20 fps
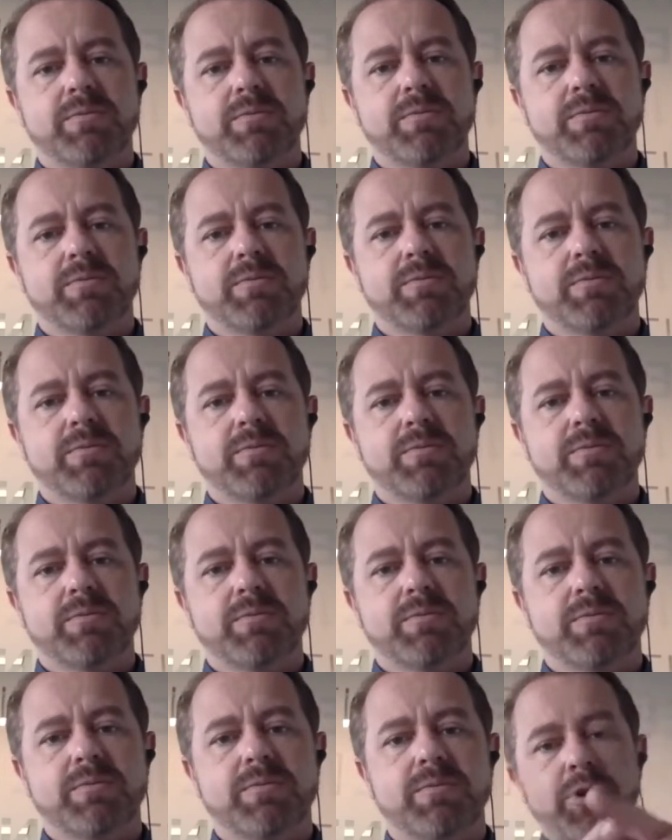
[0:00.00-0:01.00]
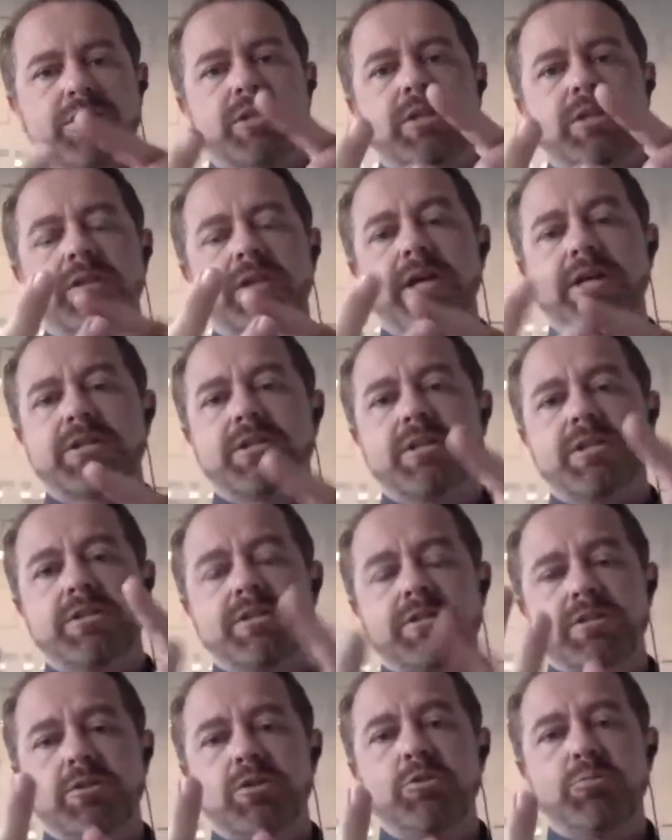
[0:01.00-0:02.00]
is if we're looking at production,
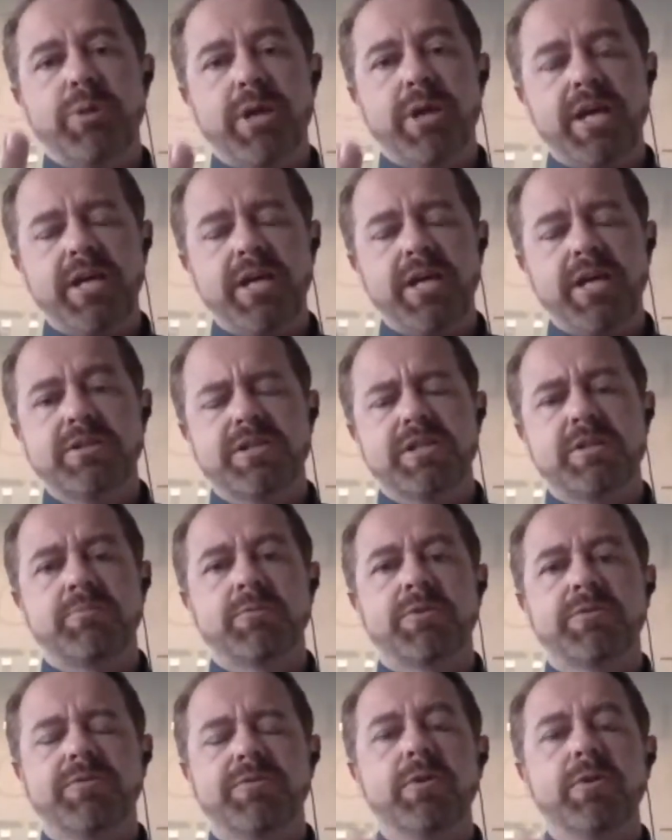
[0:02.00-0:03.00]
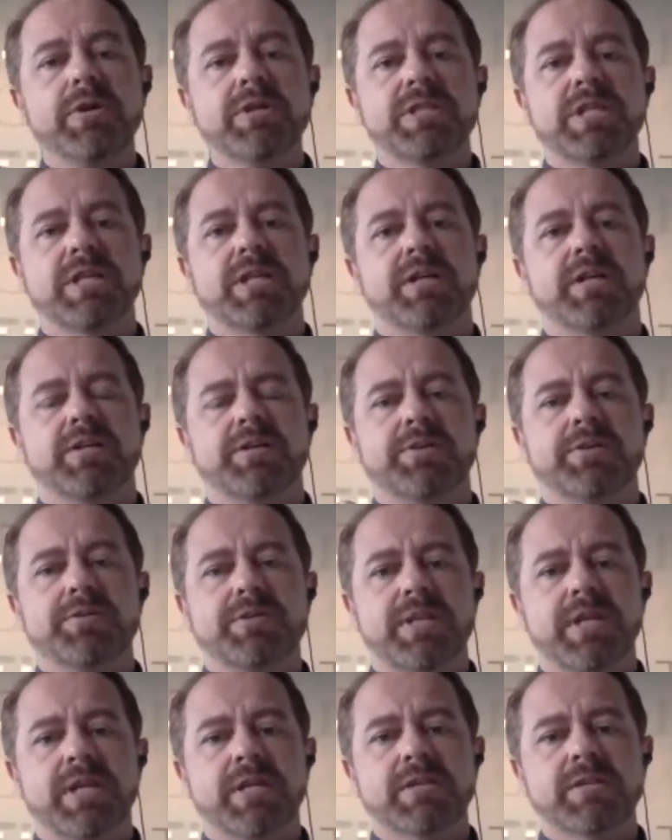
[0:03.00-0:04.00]
collection, new patients, and we're focusing on
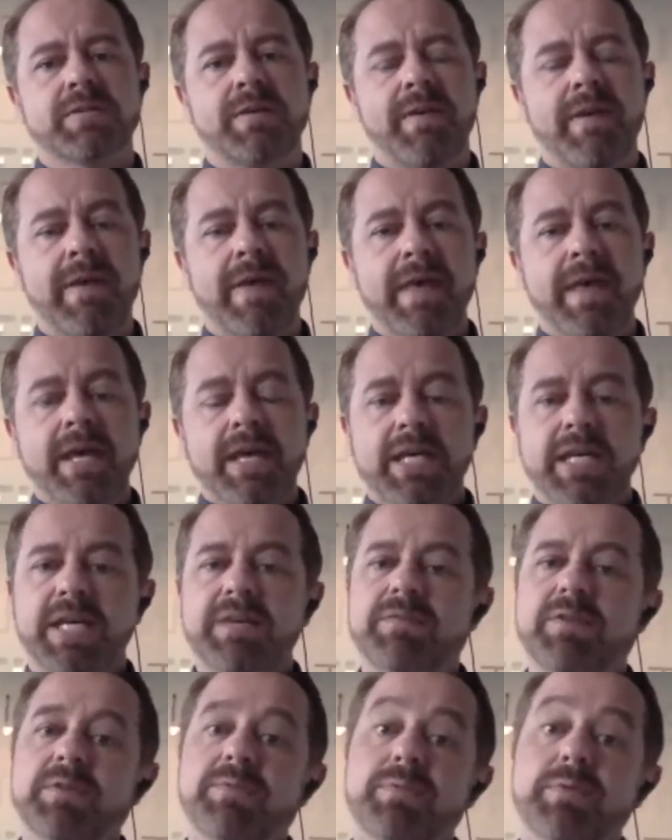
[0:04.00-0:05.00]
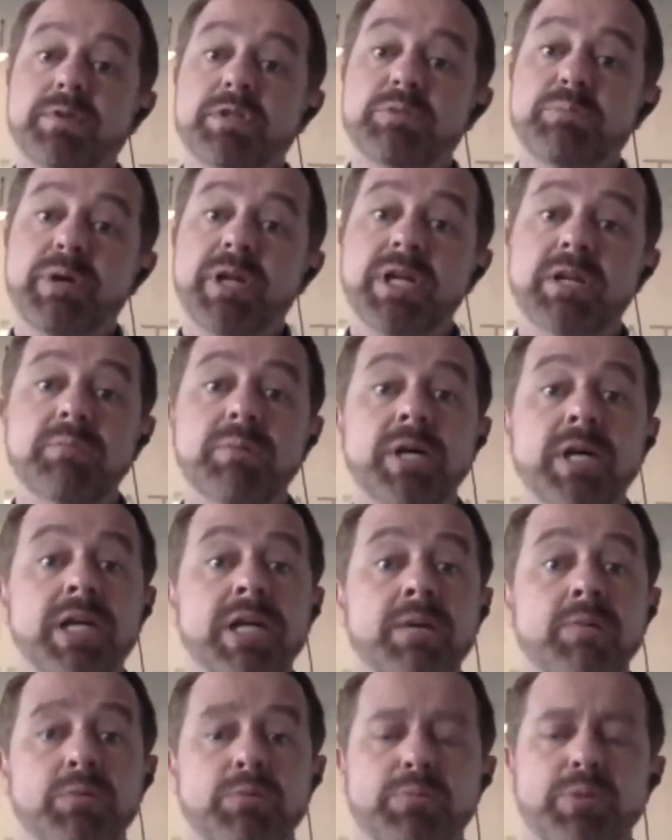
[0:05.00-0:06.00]
those things, even if we're spending money
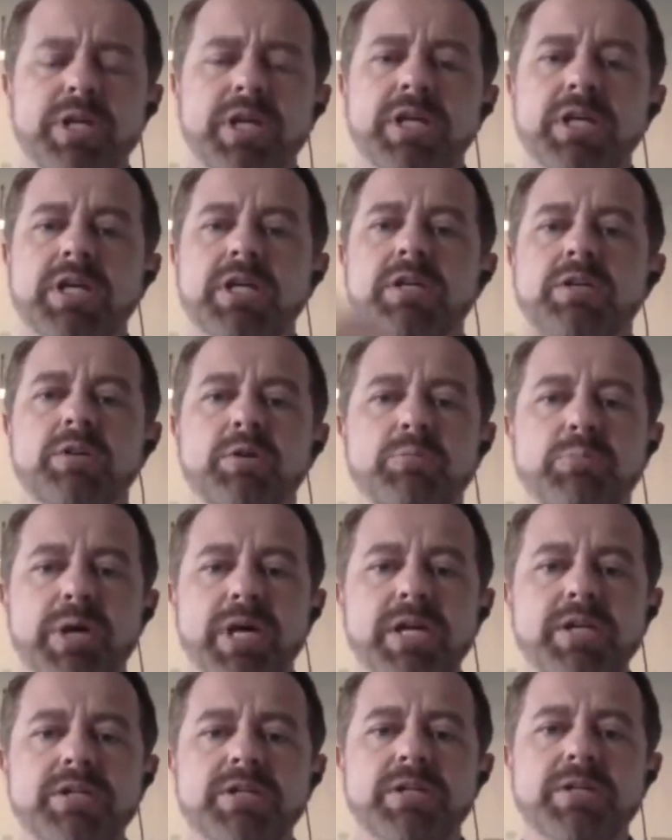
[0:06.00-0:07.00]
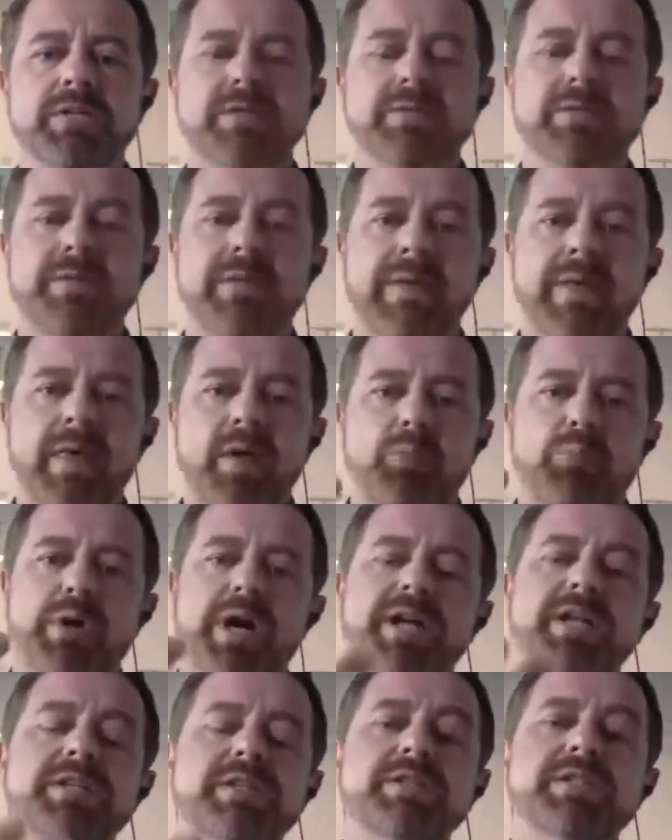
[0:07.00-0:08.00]
and we're bringing in new patients,
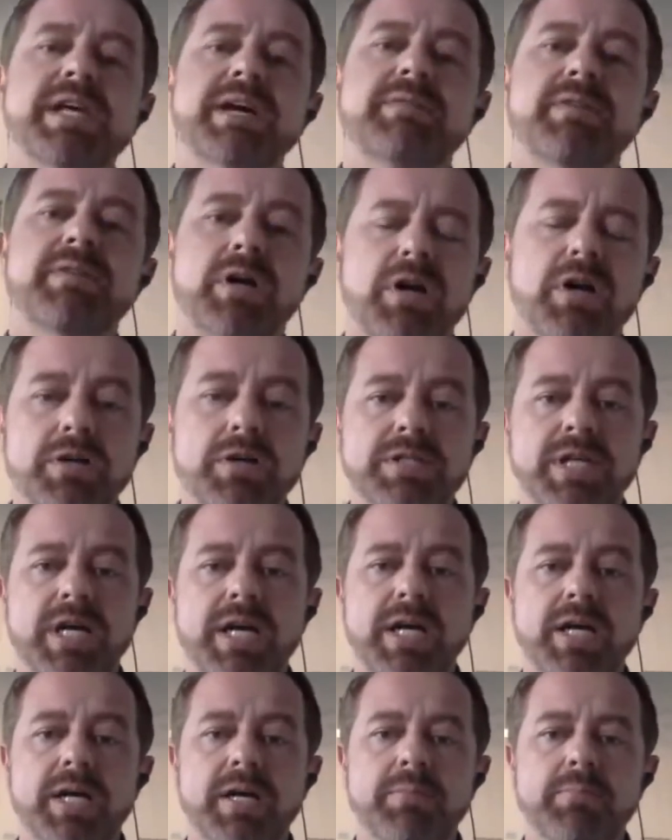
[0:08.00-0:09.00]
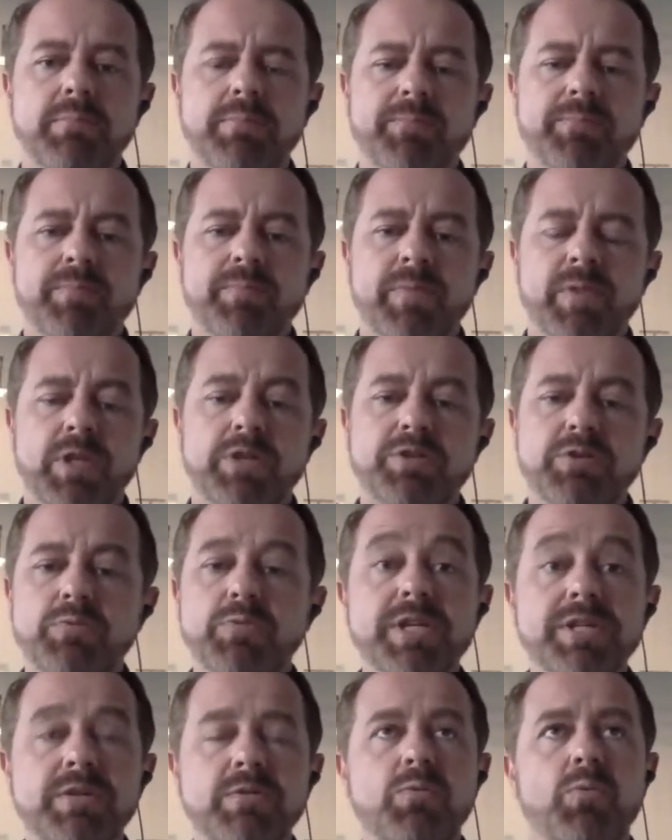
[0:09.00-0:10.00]
practices have a hard time. There's a
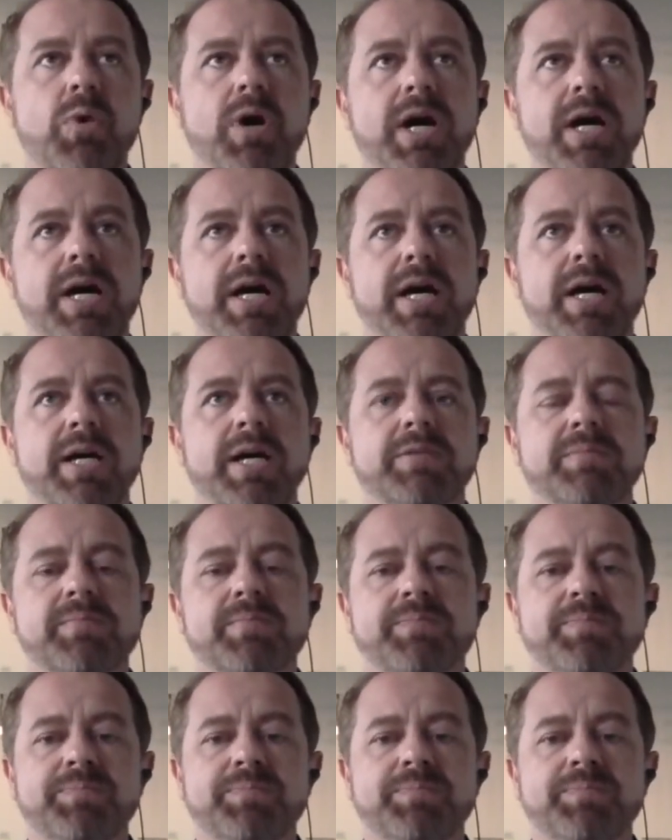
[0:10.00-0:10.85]
reason why